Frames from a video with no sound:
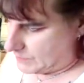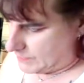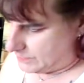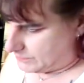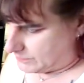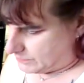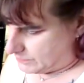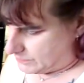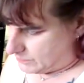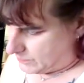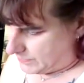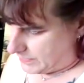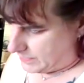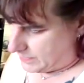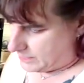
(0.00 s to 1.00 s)
So we
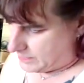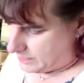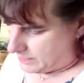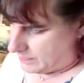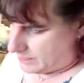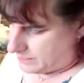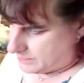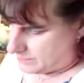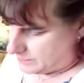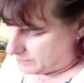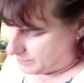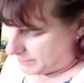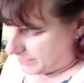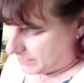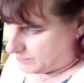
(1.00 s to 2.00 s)
kind of got this
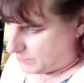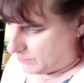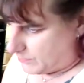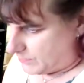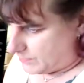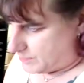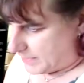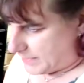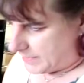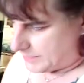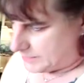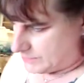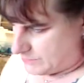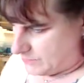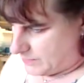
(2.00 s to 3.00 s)
bad boy back
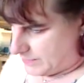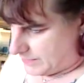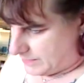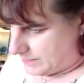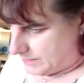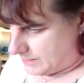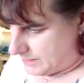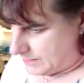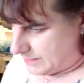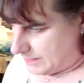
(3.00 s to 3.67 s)
to where